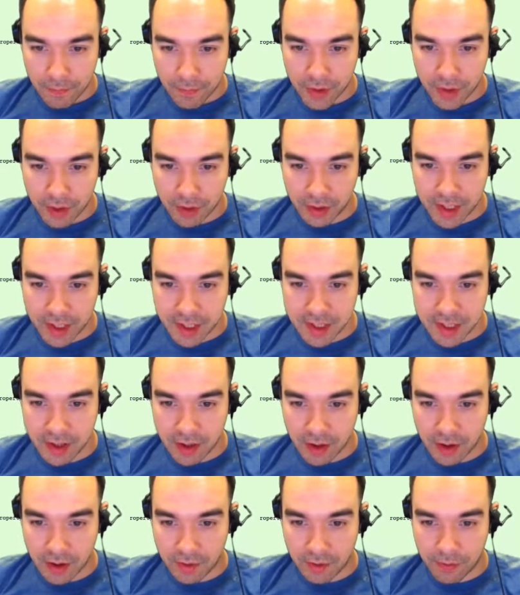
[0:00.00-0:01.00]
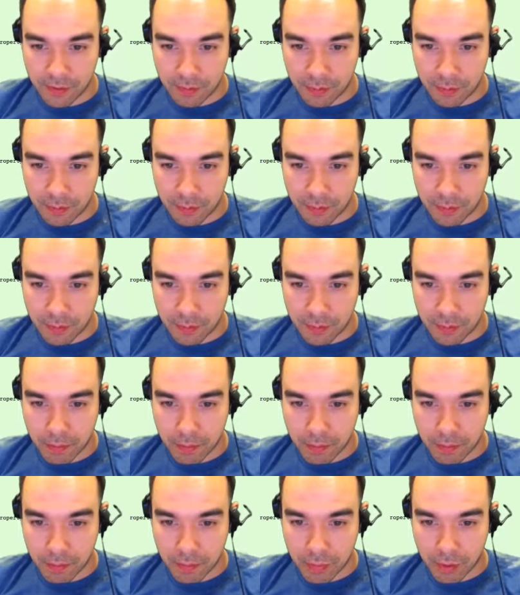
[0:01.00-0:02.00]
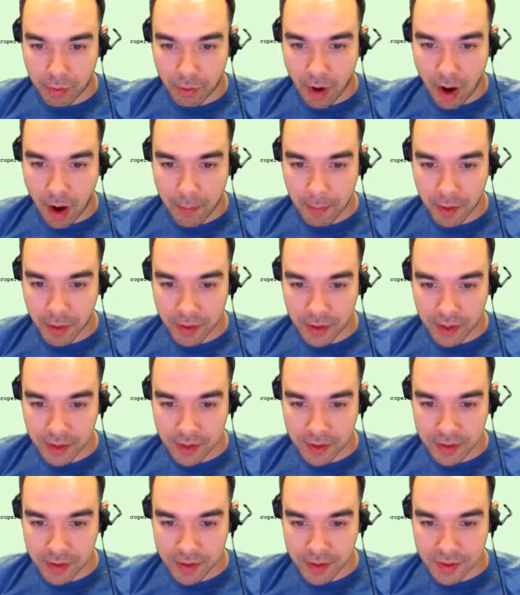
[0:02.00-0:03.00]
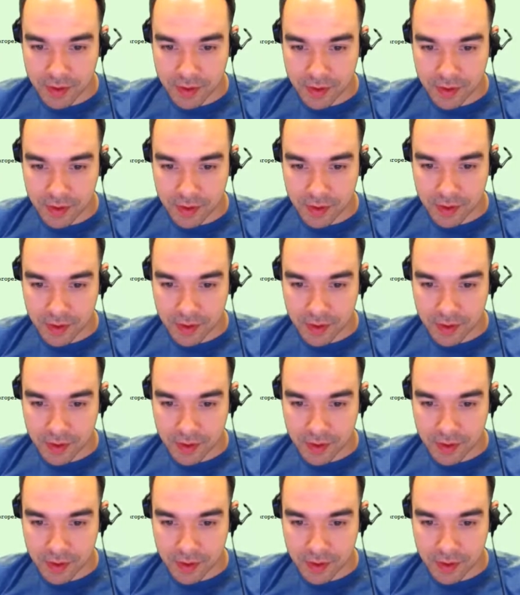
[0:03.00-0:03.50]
the list of properties